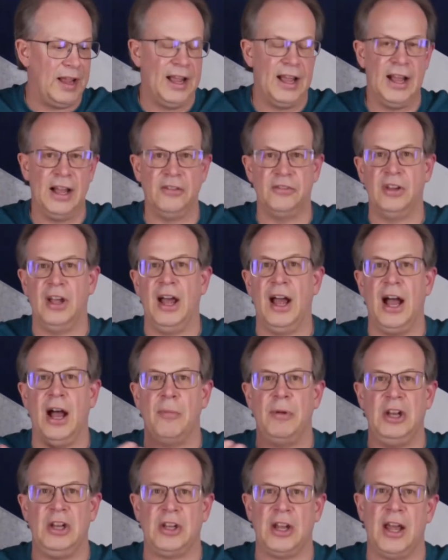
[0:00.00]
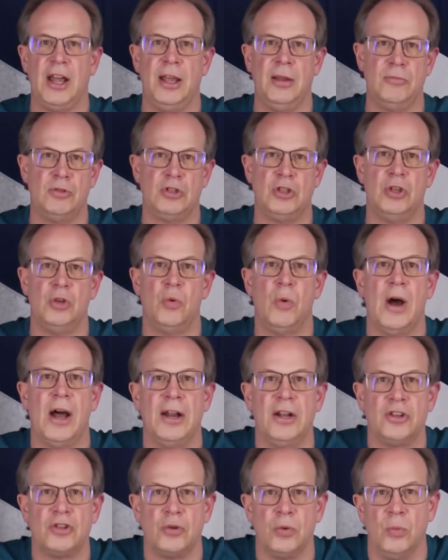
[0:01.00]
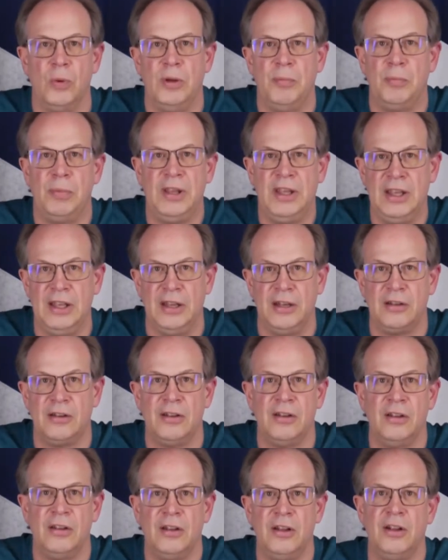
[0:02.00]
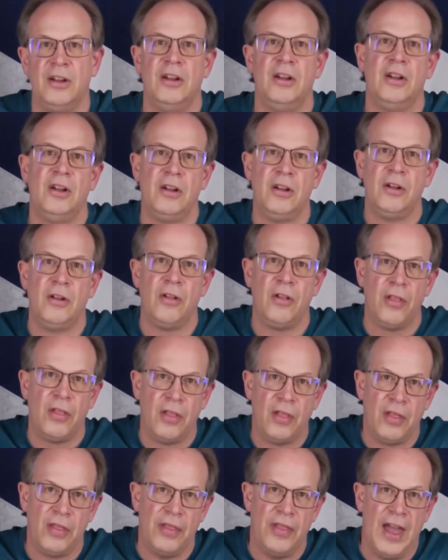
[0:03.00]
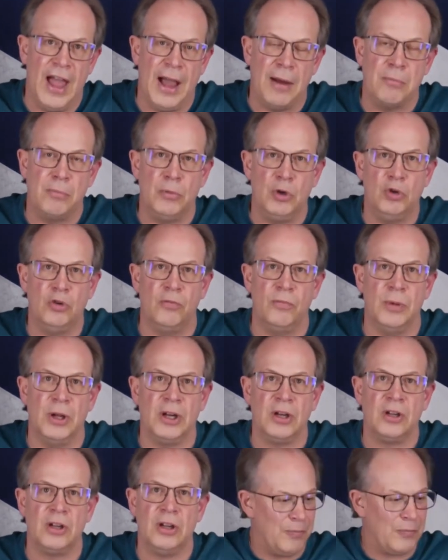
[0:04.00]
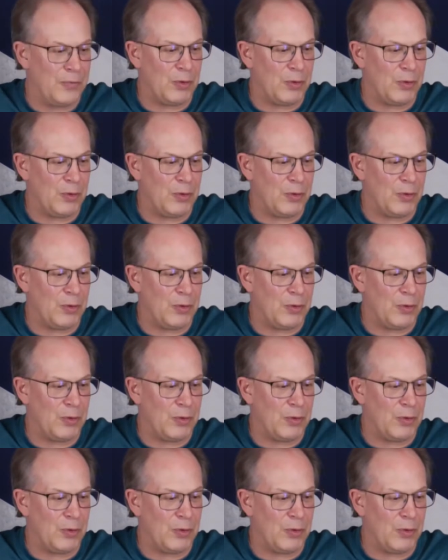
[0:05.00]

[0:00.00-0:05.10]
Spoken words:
as how many times do you want it to repeat that movement.